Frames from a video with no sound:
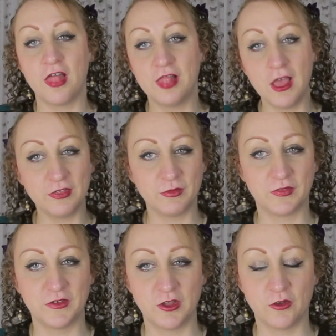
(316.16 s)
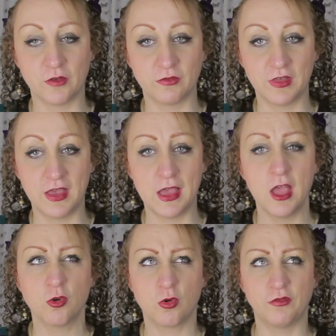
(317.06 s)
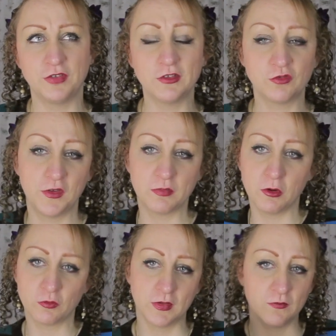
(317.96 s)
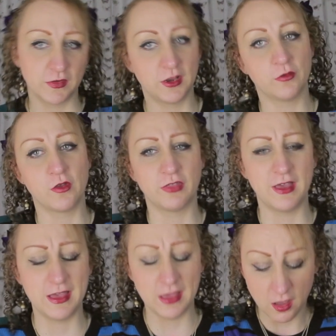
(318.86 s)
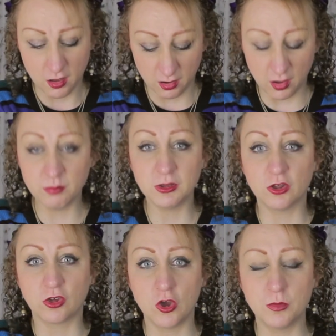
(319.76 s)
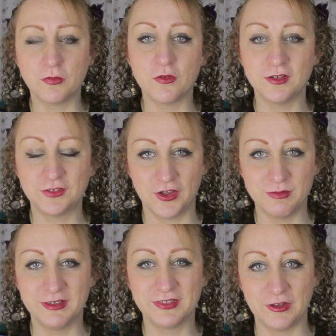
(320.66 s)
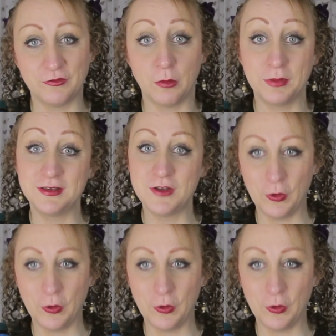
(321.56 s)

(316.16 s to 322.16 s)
Last week's video is over there, Craftastrophe's most recent video is over there, I'm gonna go before I tie myself up in